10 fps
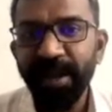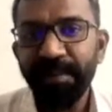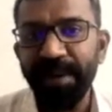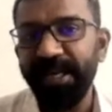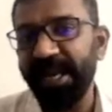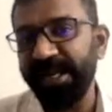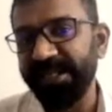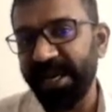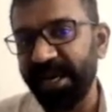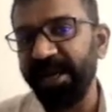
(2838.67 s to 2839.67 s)
but that is
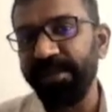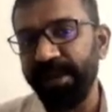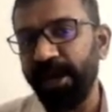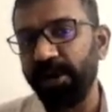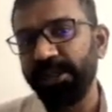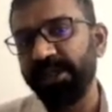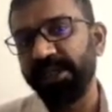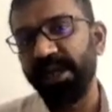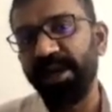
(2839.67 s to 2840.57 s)
occurring because